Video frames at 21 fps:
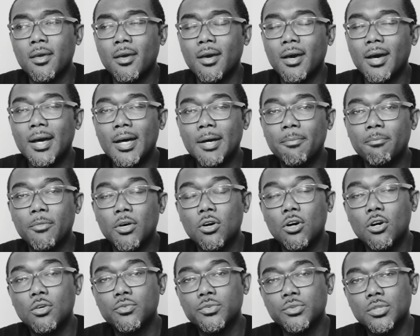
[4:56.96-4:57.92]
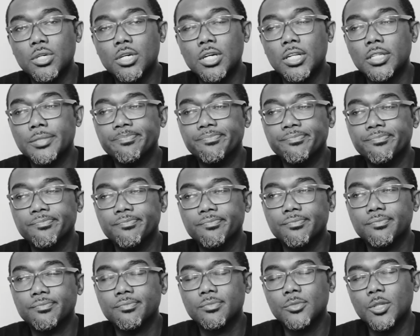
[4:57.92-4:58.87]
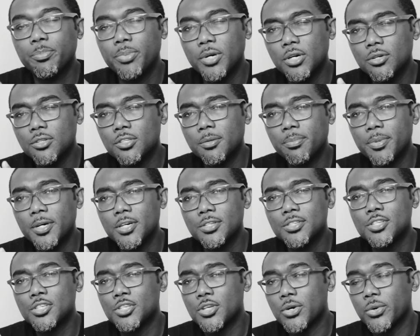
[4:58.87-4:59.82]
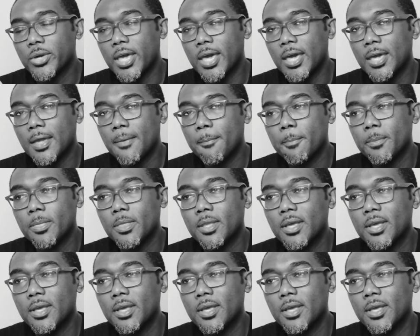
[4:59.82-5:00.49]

overall, The pose is okay.